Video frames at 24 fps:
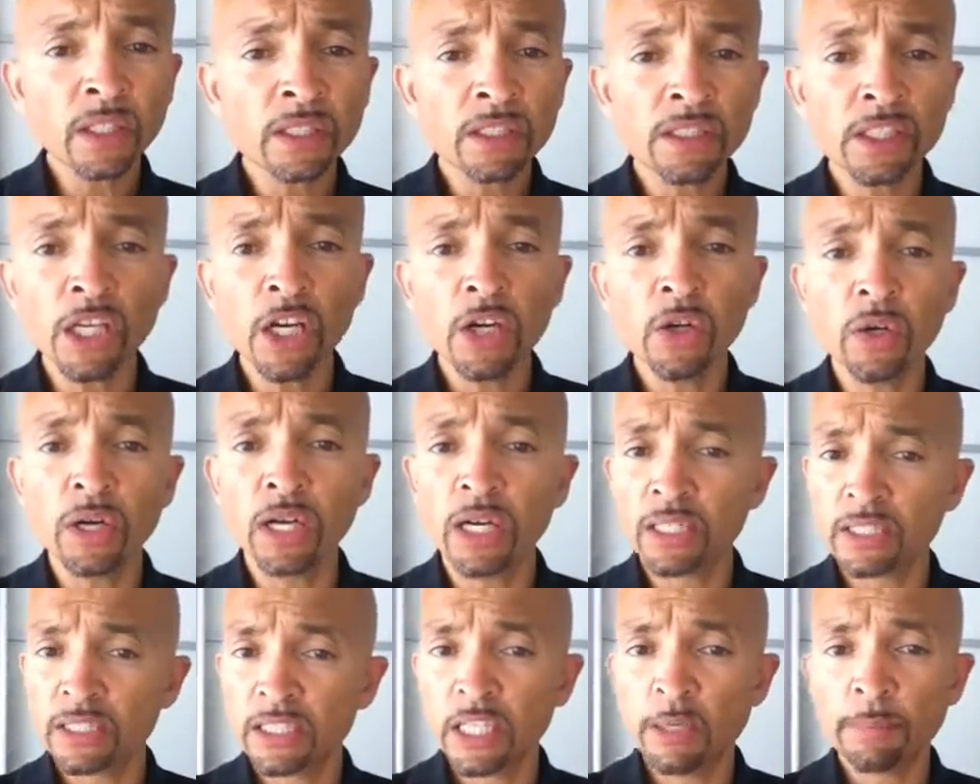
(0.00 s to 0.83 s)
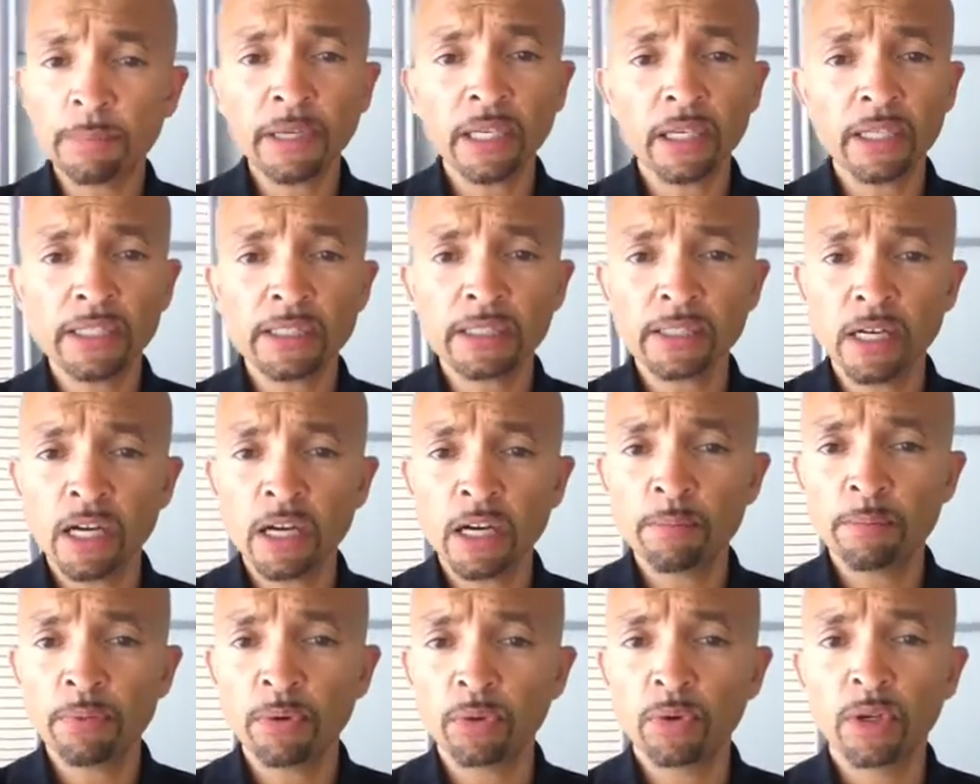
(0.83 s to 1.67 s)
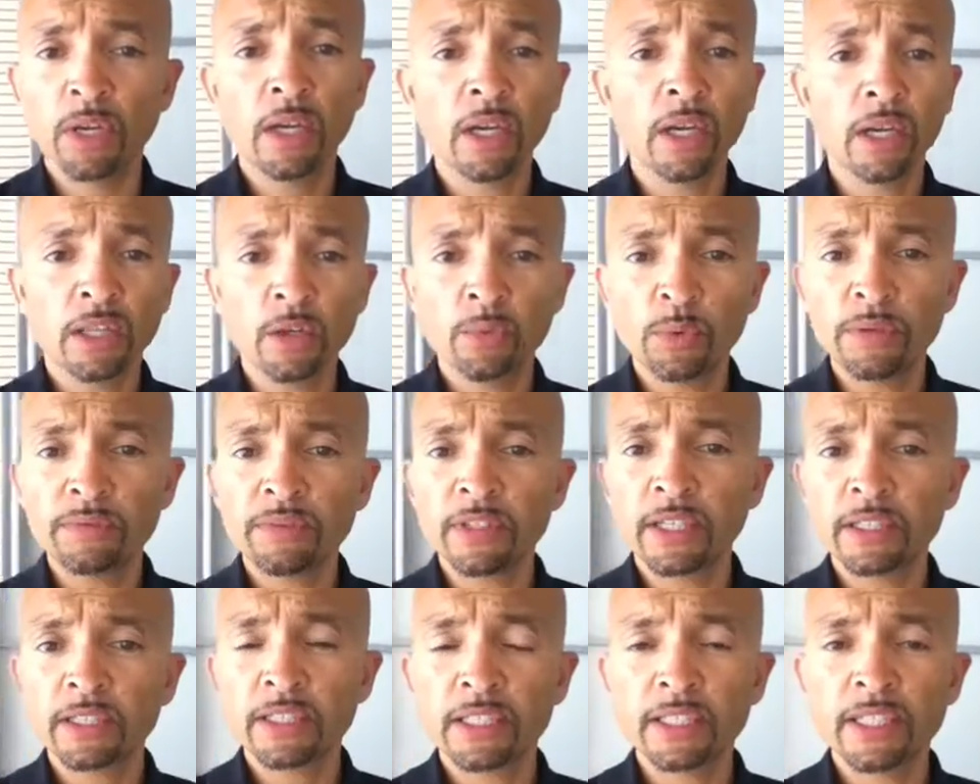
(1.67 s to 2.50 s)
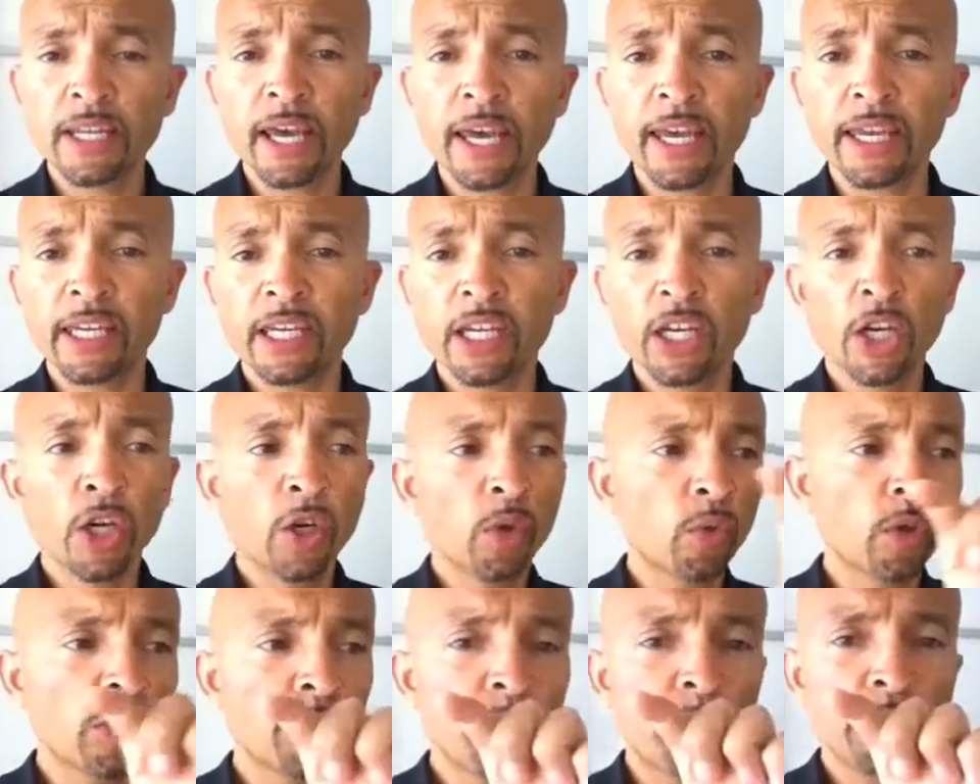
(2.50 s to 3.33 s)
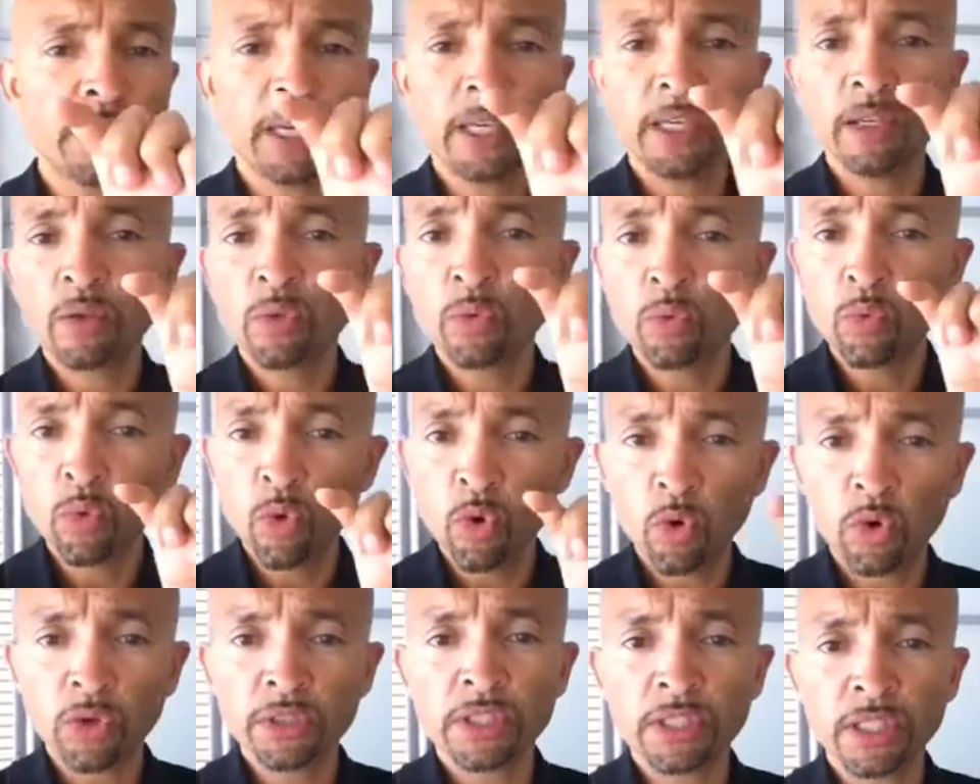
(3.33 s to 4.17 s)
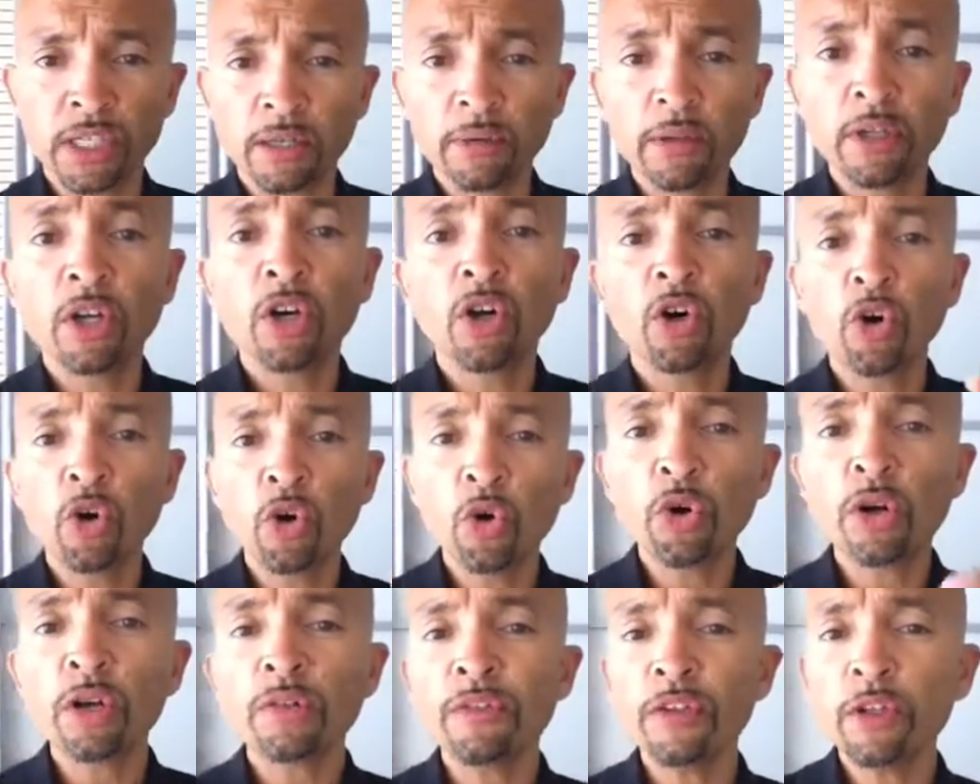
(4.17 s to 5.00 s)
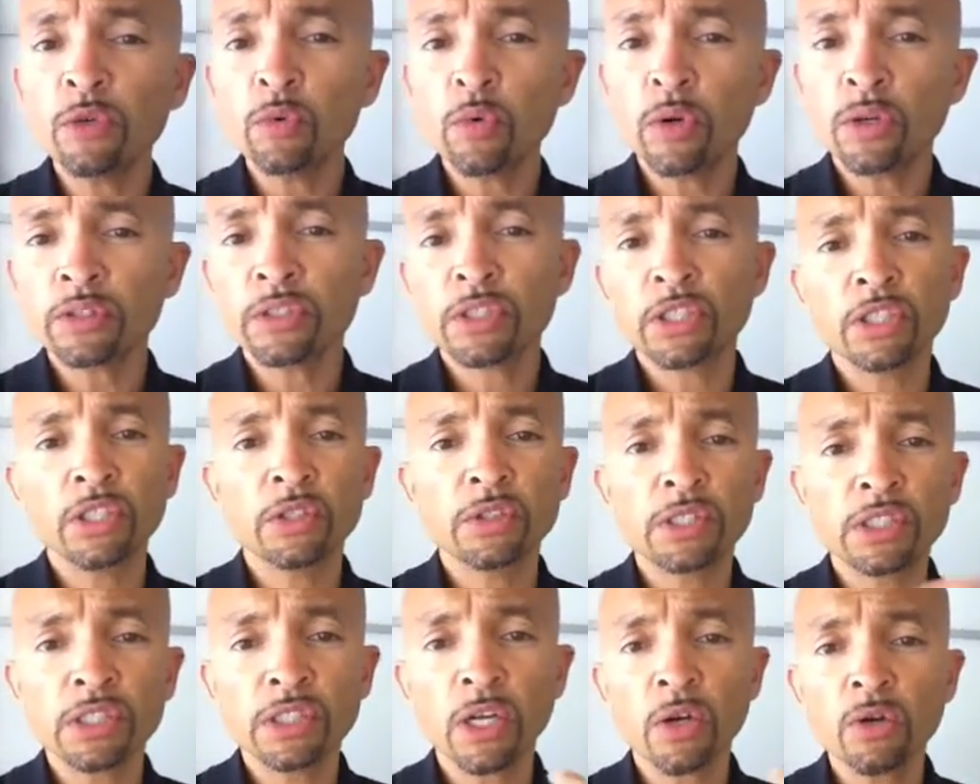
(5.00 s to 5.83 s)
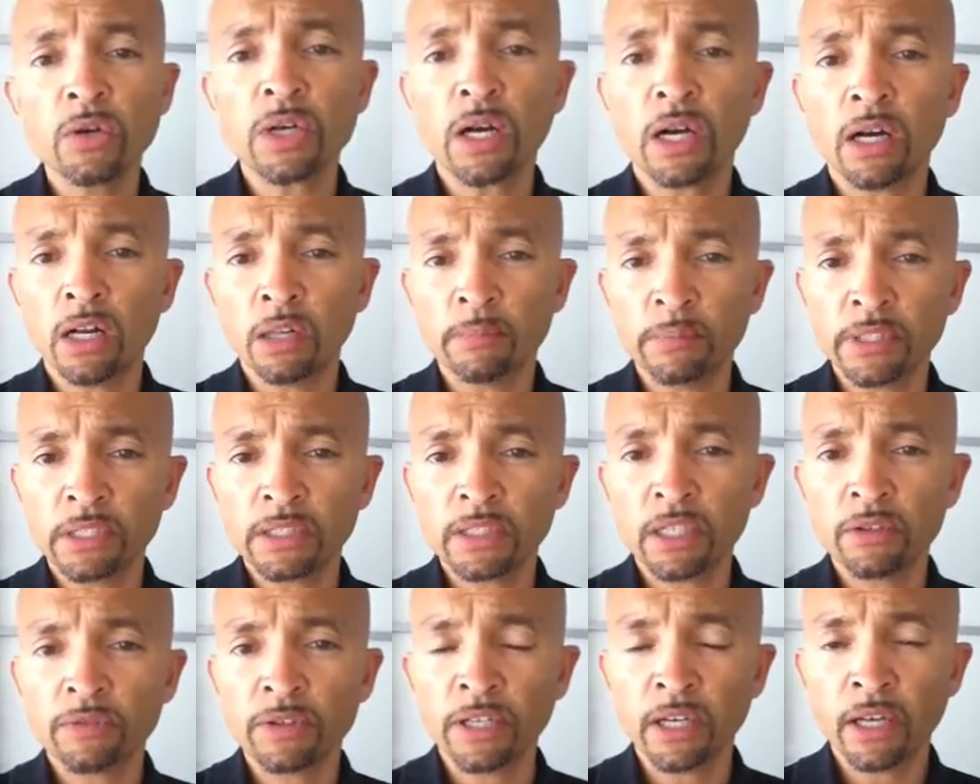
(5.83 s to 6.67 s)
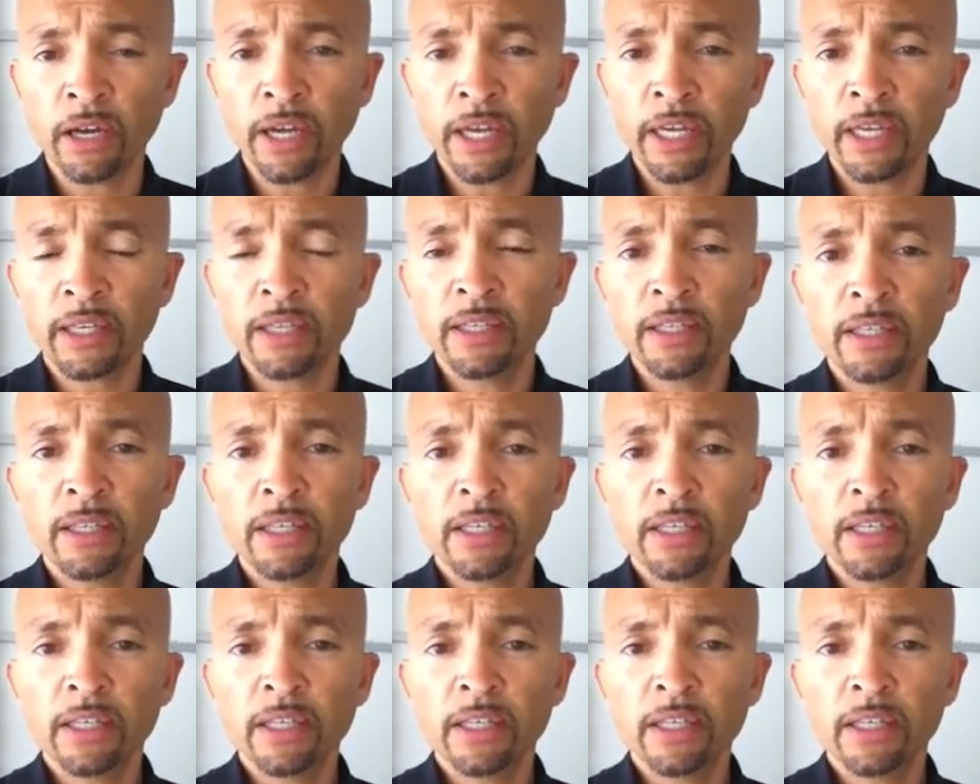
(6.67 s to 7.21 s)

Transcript: So a typical example that we've done today would be water, or if you want to, you'd soak almonds overnight.